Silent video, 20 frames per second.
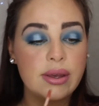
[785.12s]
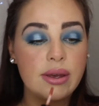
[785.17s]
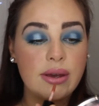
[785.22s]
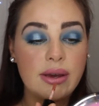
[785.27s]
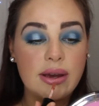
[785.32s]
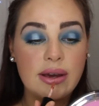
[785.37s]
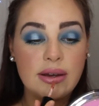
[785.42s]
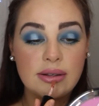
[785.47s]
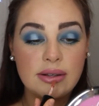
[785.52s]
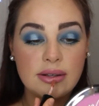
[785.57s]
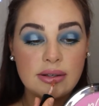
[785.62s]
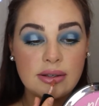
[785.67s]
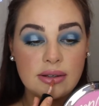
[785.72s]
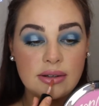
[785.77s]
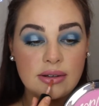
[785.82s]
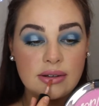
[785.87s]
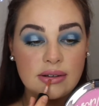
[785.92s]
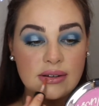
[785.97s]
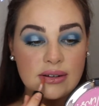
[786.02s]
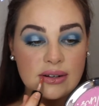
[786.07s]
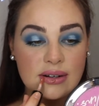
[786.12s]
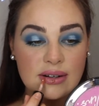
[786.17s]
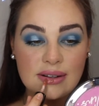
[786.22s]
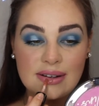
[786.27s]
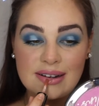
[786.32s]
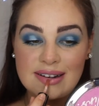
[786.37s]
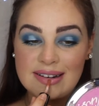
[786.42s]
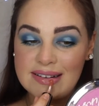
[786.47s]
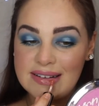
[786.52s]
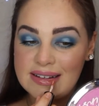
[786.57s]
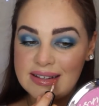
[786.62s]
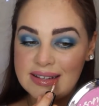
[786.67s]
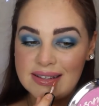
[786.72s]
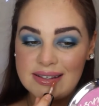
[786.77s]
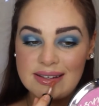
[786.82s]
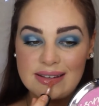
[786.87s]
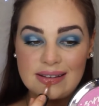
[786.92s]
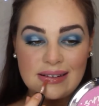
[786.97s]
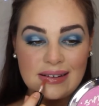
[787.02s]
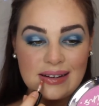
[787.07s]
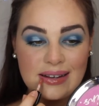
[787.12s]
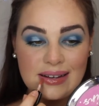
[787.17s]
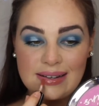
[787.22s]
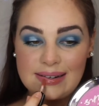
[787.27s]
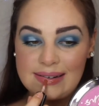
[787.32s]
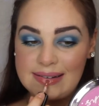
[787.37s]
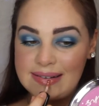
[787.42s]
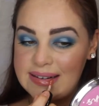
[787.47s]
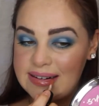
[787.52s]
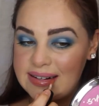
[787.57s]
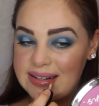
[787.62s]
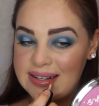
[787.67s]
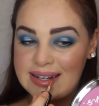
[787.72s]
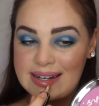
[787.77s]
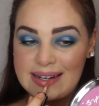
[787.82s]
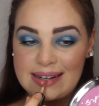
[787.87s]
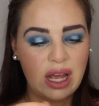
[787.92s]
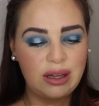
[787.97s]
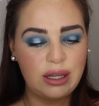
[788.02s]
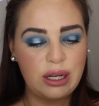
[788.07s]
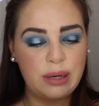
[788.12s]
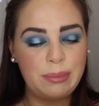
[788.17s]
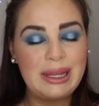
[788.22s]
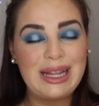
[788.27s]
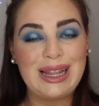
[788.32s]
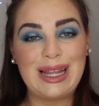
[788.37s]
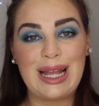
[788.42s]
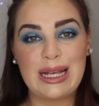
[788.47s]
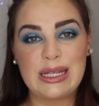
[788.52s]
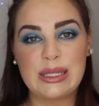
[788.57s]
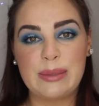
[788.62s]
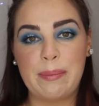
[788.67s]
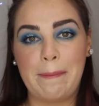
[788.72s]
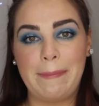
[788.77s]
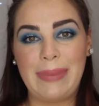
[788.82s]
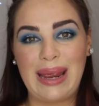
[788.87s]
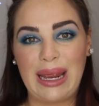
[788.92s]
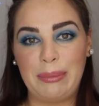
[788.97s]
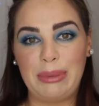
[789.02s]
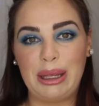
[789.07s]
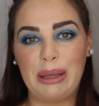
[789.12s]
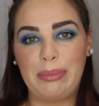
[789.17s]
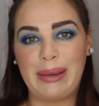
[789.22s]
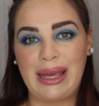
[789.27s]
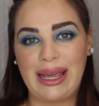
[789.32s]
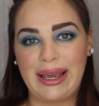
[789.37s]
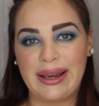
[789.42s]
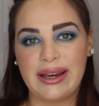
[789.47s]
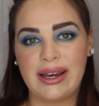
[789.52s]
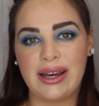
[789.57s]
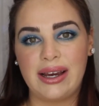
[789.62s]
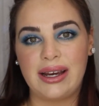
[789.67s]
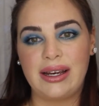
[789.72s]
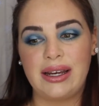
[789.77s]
And this is just a gloss, and it'll add a little bit less baby pink.